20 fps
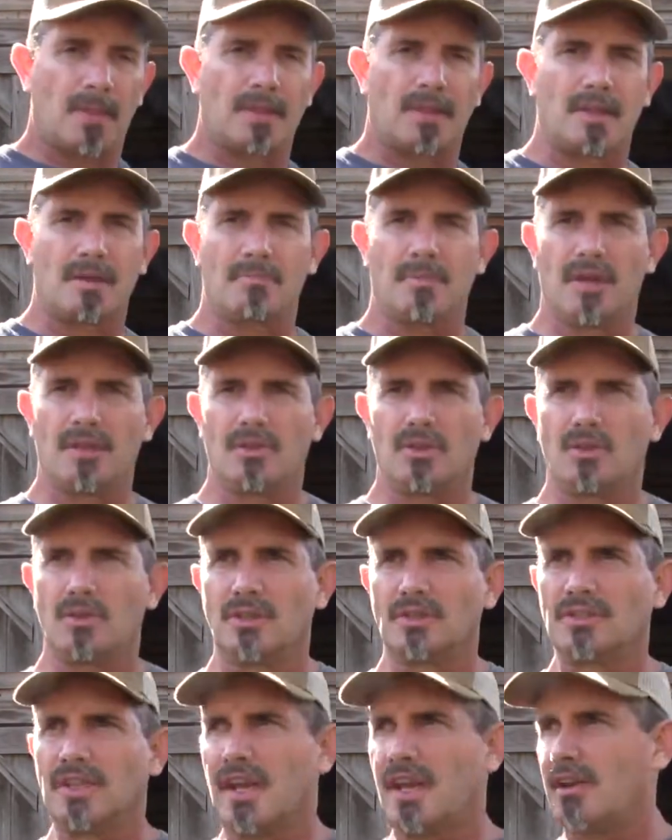get my
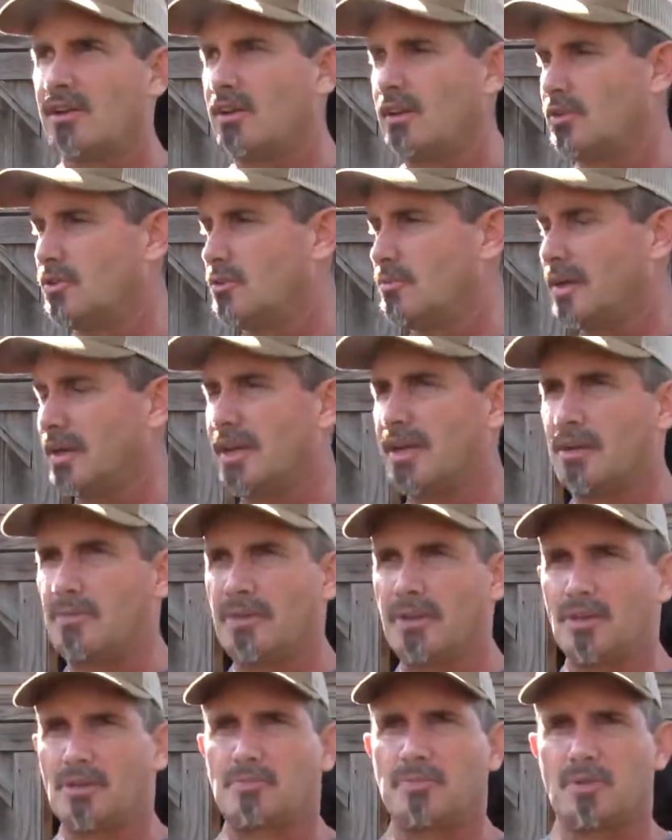lures out, undo my
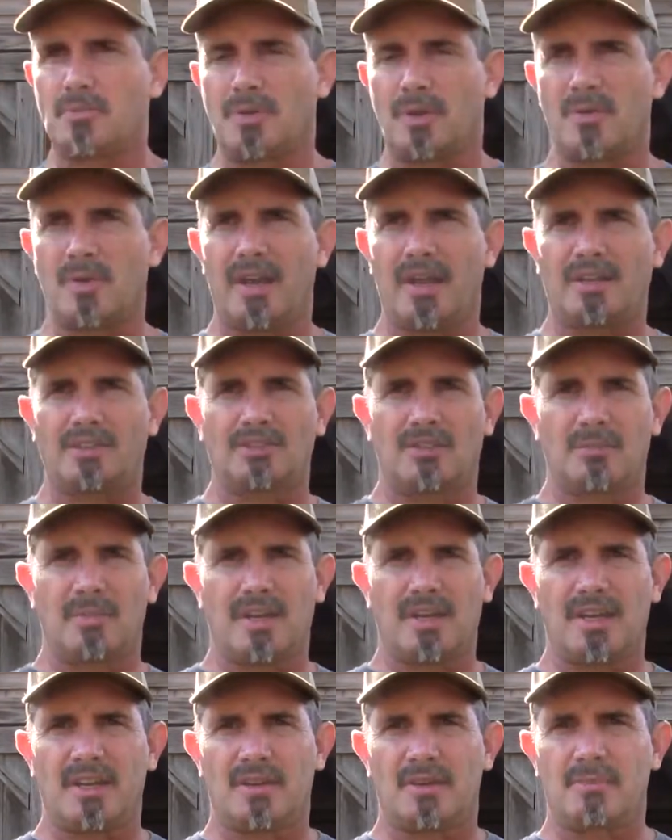carabiners, put my rags on my
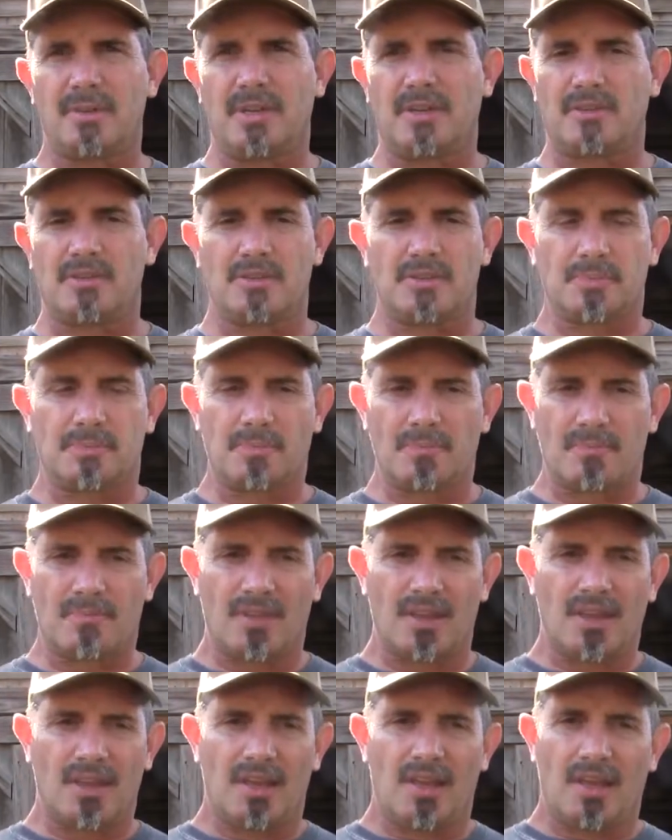carabiners.
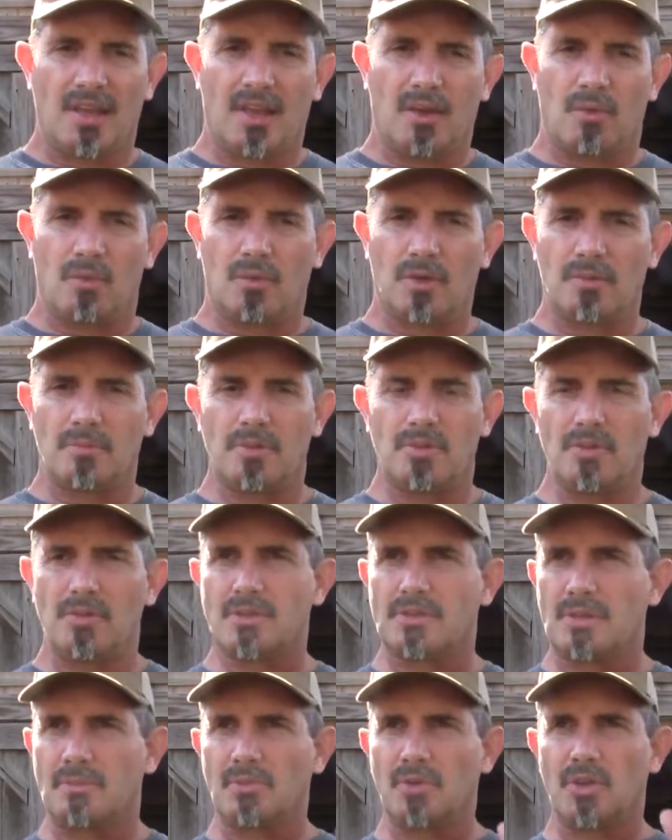What I'm going to do
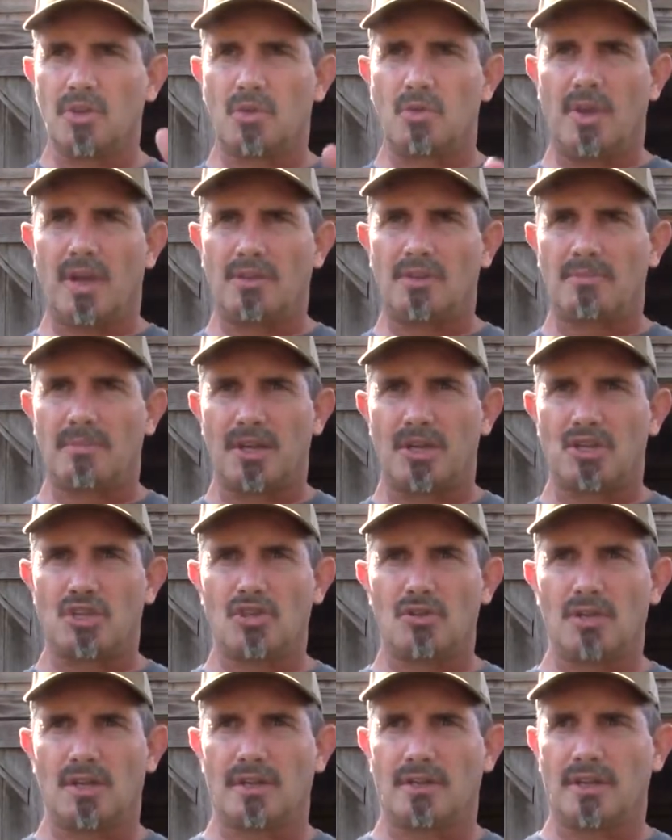is I'm going to go out to my
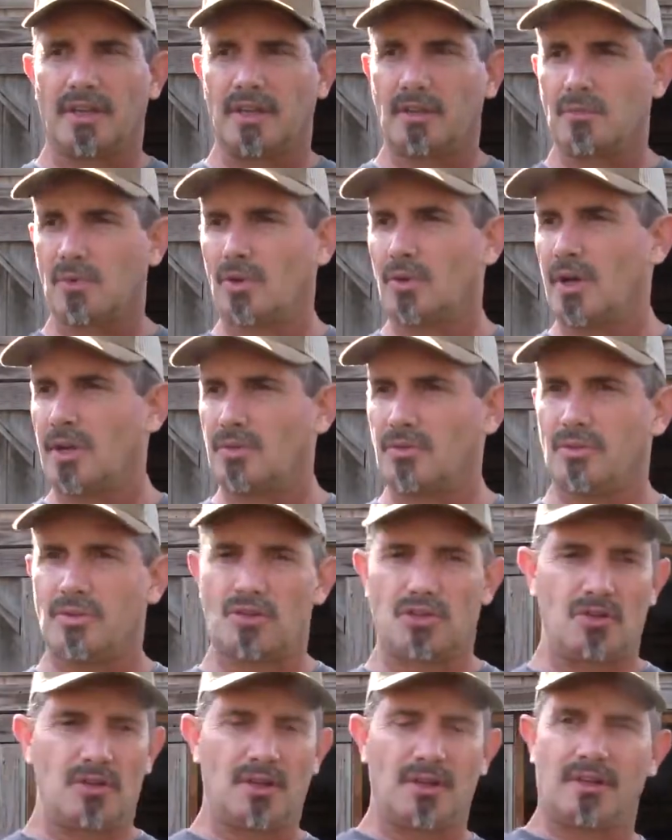shooting lane. I'm going to go out to a
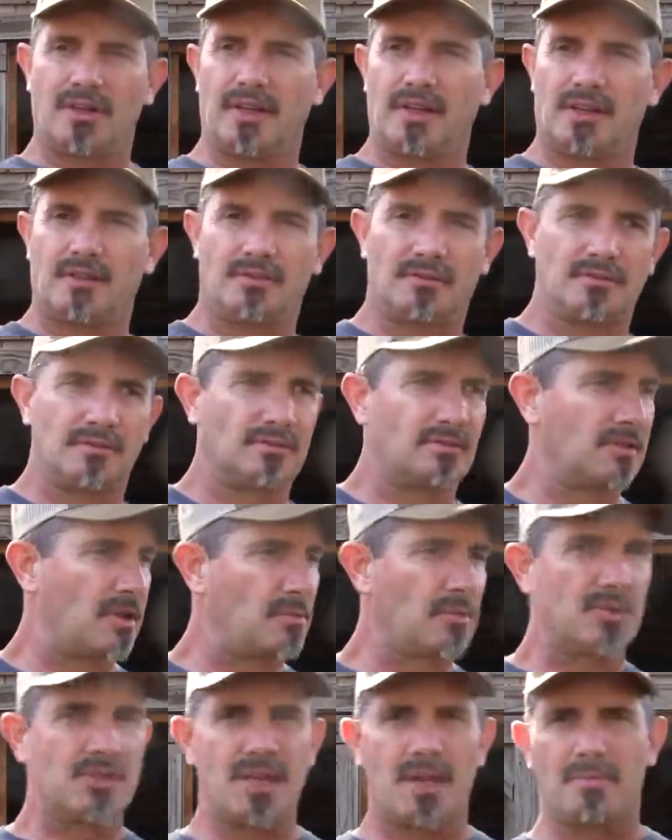shooting lane. I'm
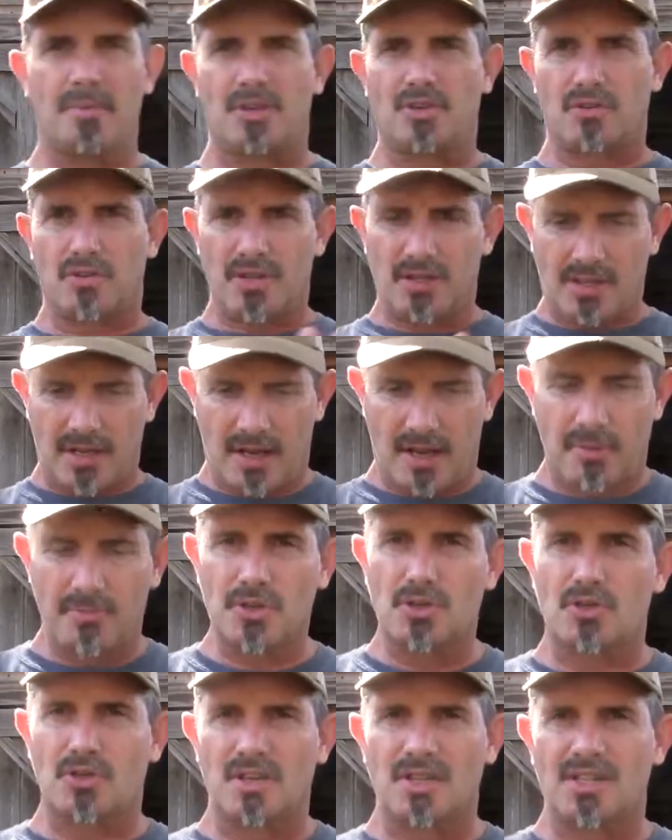going to say my tree stand. I'm
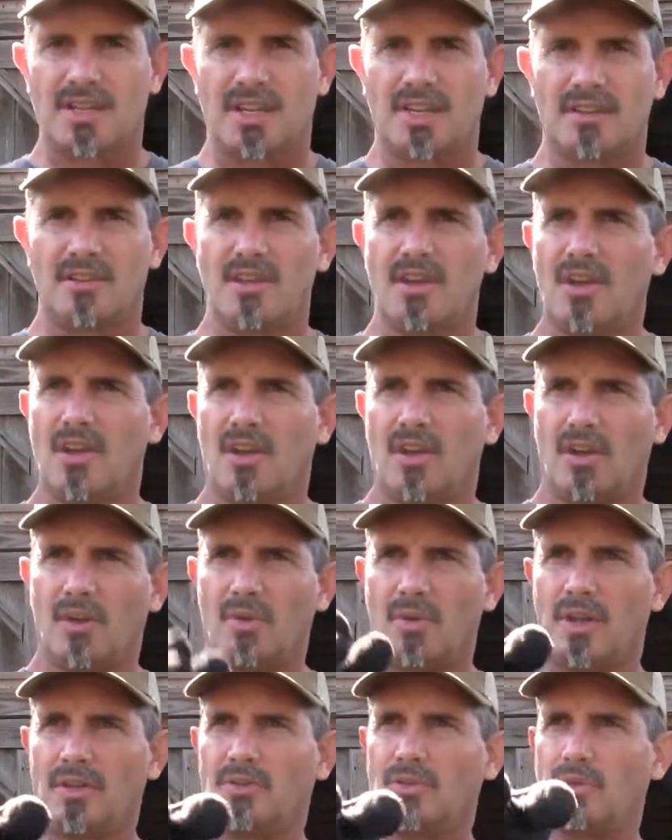the tree stand. I'll
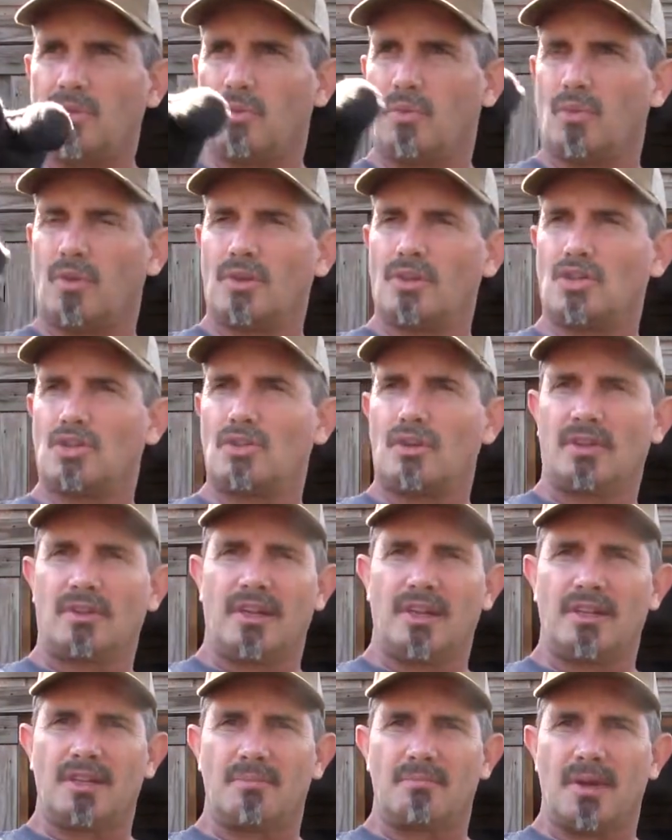go out to one shooting
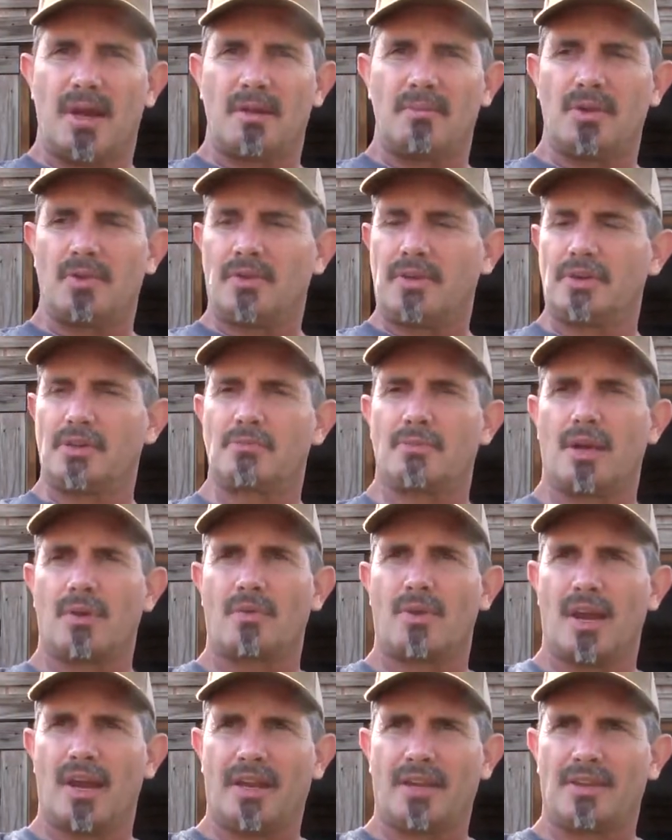lane that might be over here to my
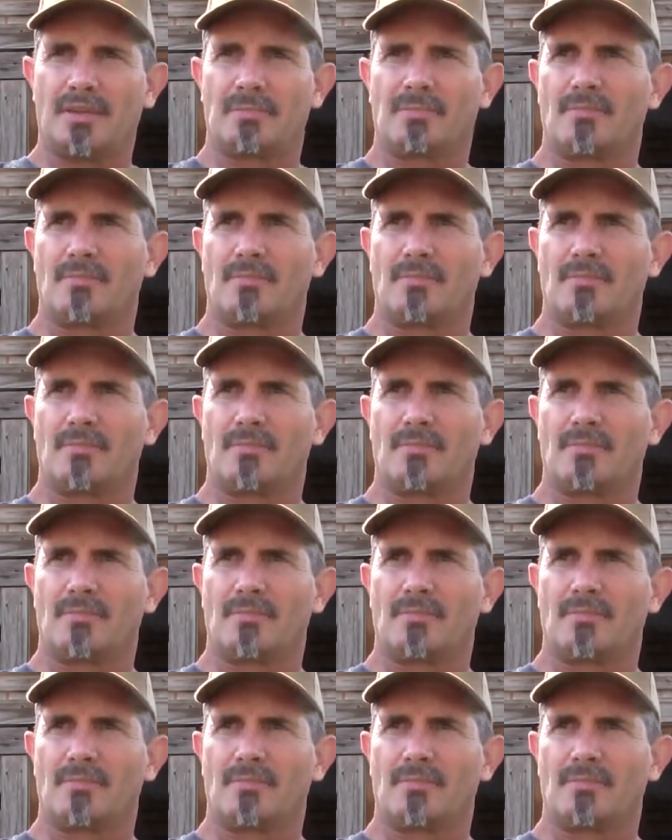right.